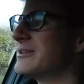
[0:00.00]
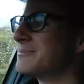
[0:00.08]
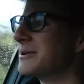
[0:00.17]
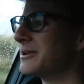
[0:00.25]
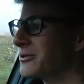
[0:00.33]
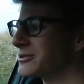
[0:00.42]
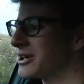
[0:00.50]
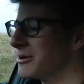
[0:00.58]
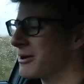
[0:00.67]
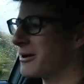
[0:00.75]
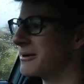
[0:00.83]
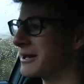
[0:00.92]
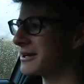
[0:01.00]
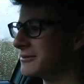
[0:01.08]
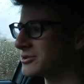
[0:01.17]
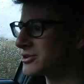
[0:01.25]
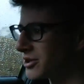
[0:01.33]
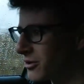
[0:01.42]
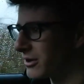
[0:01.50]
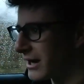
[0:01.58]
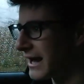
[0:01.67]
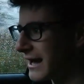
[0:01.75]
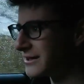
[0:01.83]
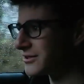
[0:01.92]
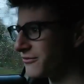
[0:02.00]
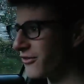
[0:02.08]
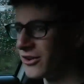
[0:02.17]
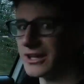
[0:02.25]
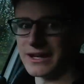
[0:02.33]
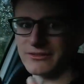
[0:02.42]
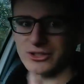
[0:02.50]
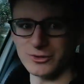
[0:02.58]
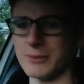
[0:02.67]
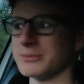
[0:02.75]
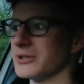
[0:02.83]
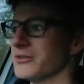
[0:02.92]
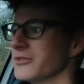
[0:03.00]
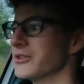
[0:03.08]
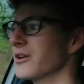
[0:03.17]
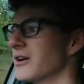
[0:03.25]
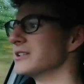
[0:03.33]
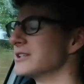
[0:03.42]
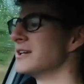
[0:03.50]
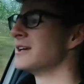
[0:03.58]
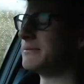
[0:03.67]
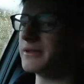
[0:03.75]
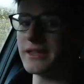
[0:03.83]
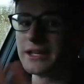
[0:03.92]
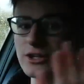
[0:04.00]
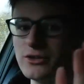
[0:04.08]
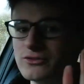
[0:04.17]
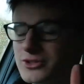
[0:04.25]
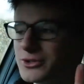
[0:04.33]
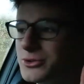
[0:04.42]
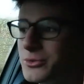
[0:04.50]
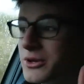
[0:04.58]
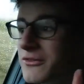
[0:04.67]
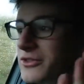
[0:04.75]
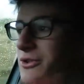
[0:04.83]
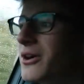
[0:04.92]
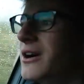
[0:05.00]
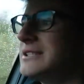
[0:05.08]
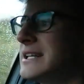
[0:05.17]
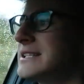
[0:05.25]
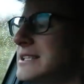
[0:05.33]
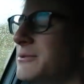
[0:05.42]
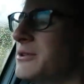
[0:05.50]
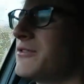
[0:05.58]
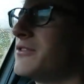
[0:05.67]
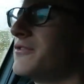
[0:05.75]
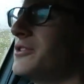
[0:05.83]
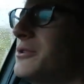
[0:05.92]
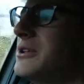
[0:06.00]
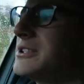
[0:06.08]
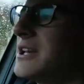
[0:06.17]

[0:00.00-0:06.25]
It's been a long time coming and I'm so glad to finally have a new episode for you guys. But thank you to one of you guys, actually, one of the viewers,